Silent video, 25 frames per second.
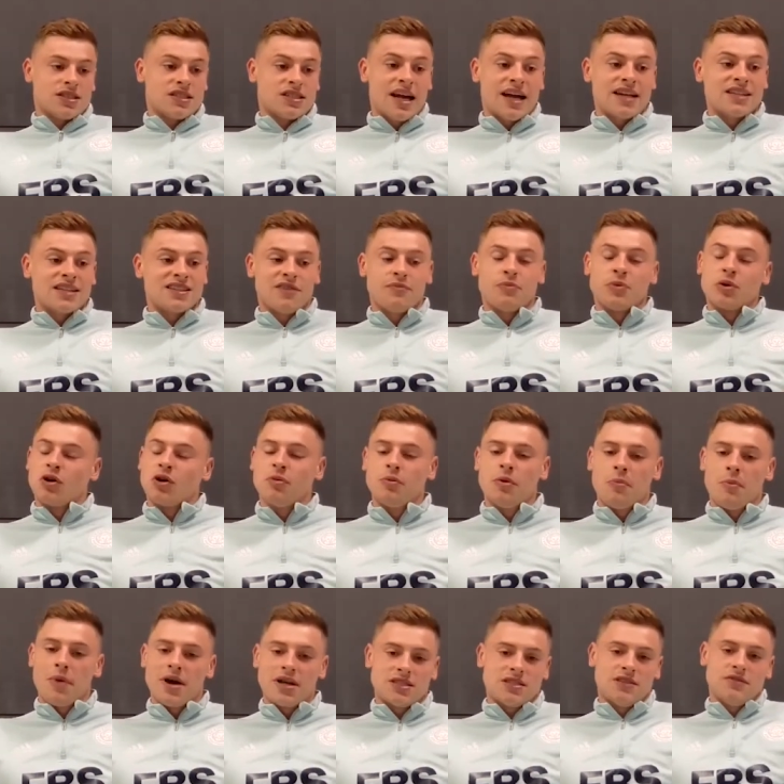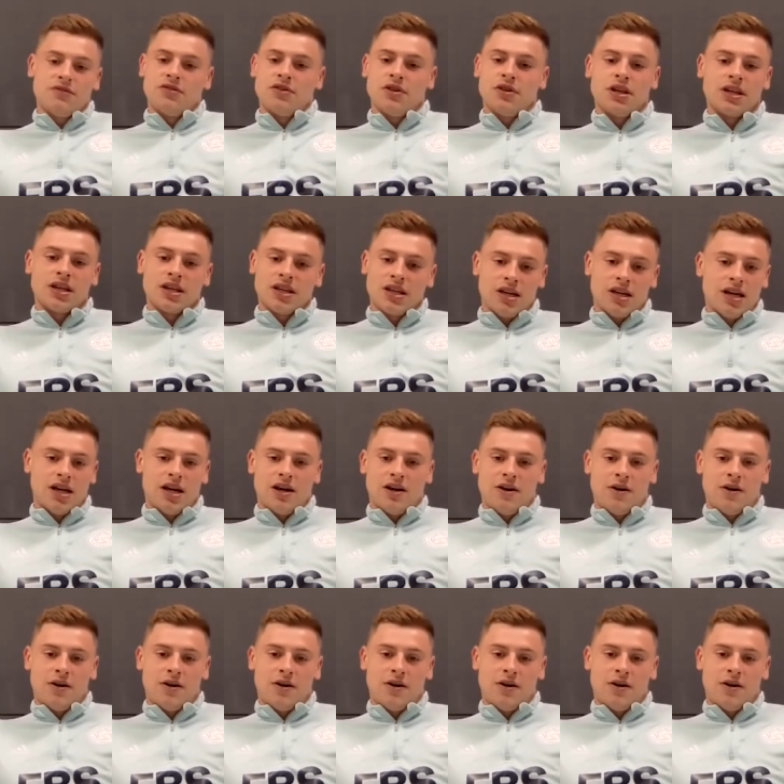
stats have become a massive thing.